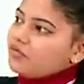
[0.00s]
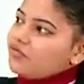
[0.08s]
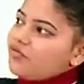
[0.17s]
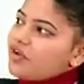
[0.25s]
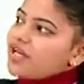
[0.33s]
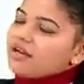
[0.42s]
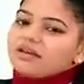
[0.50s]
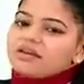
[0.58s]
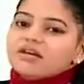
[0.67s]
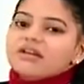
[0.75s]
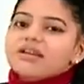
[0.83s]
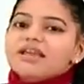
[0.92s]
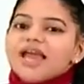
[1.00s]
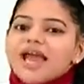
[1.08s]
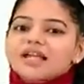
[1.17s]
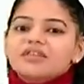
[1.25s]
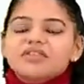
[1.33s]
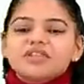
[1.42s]
will
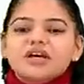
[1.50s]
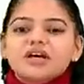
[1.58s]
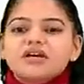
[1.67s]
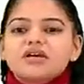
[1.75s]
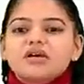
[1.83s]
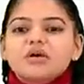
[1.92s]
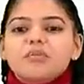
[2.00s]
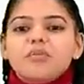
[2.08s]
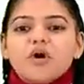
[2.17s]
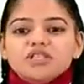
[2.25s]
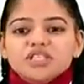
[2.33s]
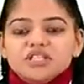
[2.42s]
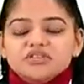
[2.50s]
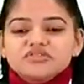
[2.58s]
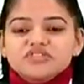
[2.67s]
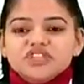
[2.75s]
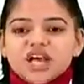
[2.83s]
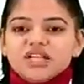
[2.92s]
react with the
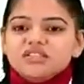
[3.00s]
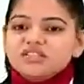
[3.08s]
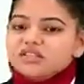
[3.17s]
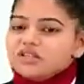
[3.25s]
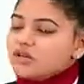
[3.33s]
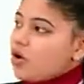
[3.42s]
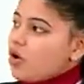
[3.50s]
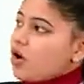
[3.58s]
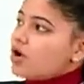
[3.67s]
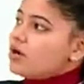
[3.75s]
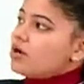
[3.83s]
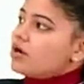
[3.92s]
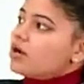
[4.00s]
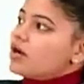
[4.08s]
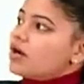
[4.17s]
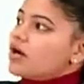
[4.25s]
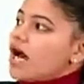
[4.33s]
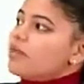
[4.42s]
positive charge of
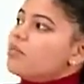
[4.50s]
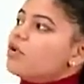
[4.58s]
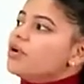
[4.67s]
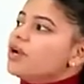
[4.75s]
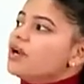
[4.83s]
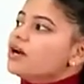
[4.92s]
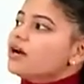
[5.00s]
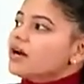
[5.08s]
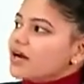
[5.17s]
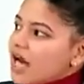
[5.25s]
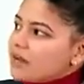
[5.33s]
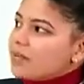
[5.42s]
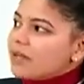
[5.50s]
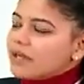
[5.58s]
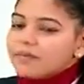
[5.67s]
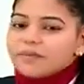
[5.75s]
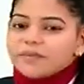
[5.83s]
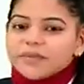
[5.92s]
carbonyl carbon.